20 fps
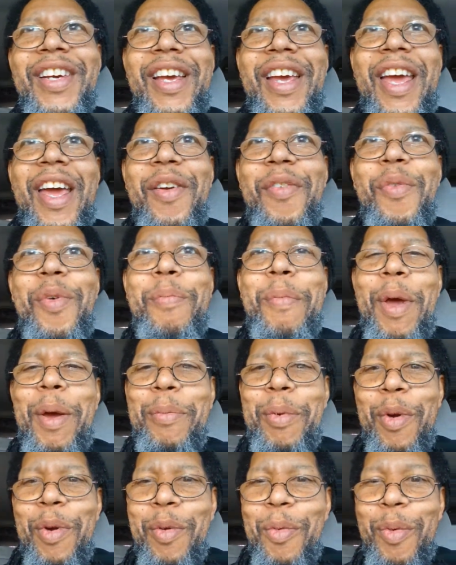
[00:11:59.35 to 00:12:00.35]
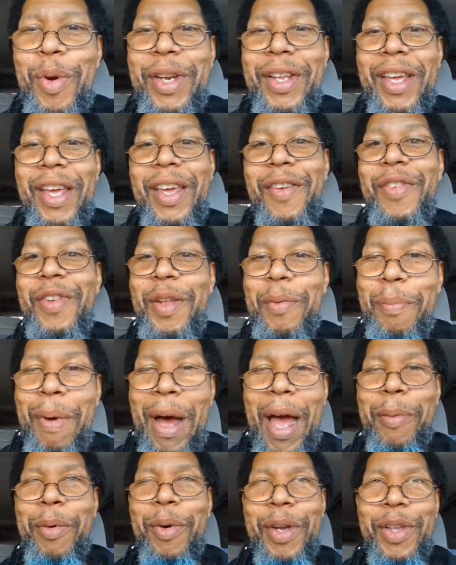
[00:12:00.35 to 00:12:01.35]
And remember, even the
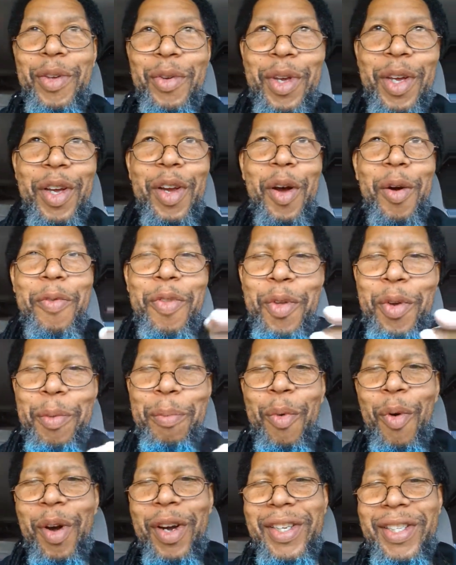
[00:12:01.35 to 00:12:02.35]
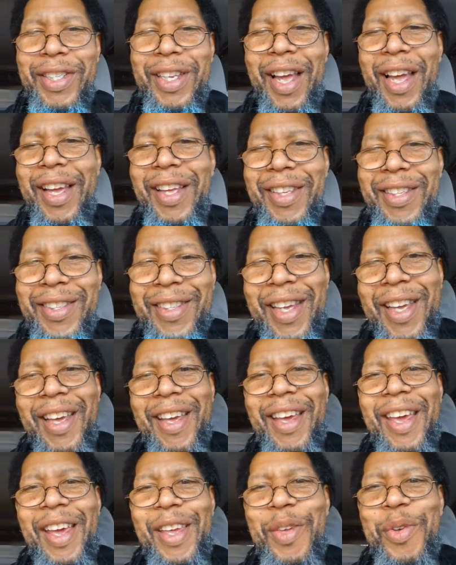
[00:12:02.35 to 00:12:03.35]
Bible, and you can go through the Moorish science,
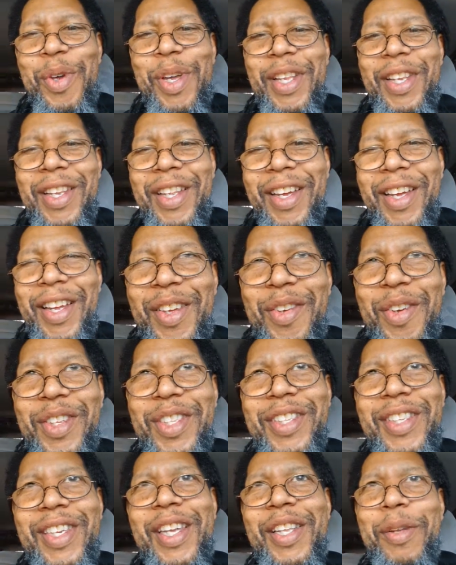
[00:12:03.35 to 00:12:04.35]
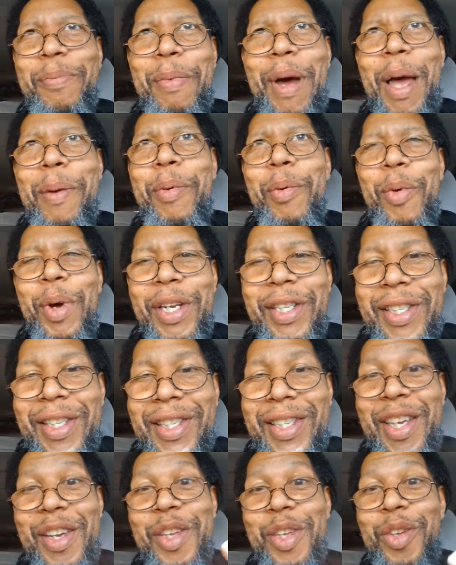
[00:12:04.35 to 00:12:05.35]
and you can look and see in the Bible, what does it
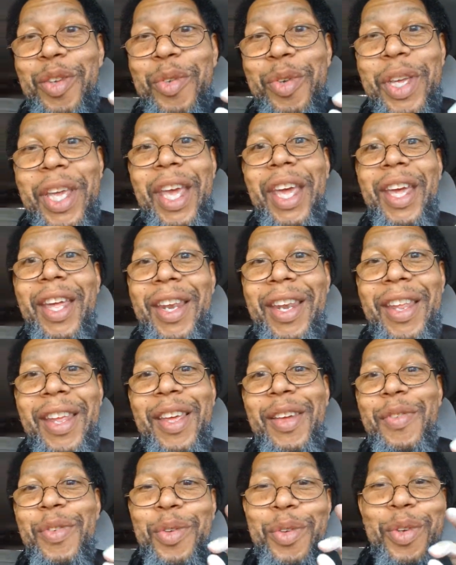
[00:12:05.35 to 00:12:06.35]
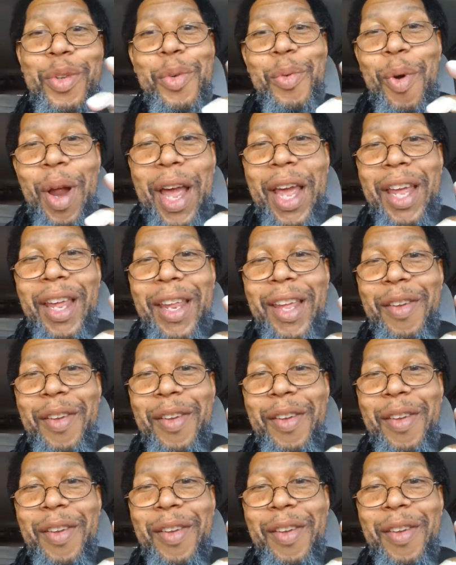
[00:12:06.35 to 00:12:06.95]
tell you get if you do right?